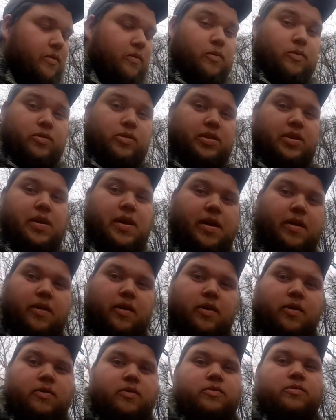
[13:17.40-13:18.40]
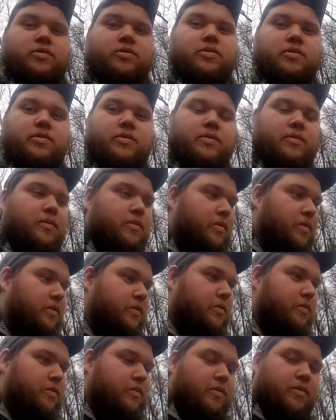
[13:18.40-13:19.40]
we'll see how it goes.
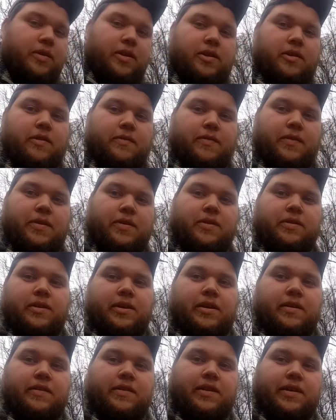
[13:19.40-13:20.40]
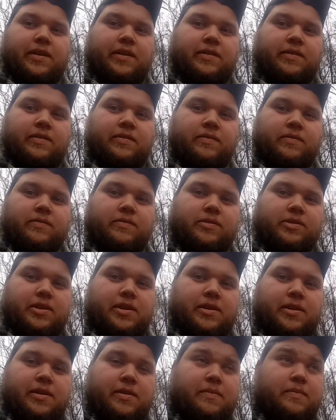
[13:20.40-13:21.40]
We're going to get off here and get everything
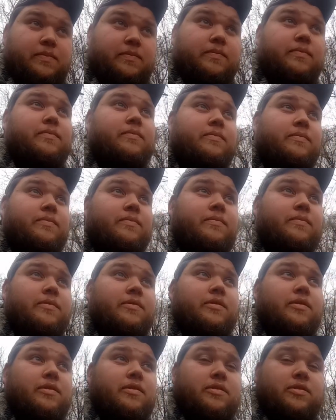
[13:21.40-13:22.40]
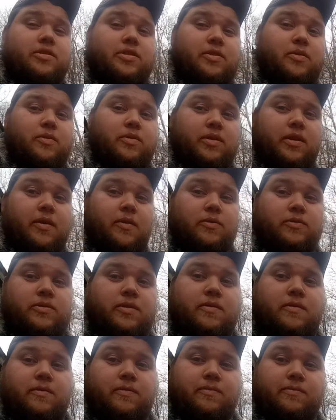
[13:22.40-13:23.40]
set up and see what goes
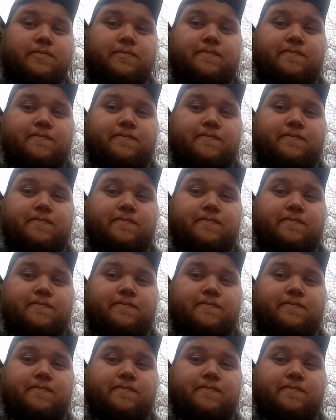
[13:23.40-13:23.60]
on.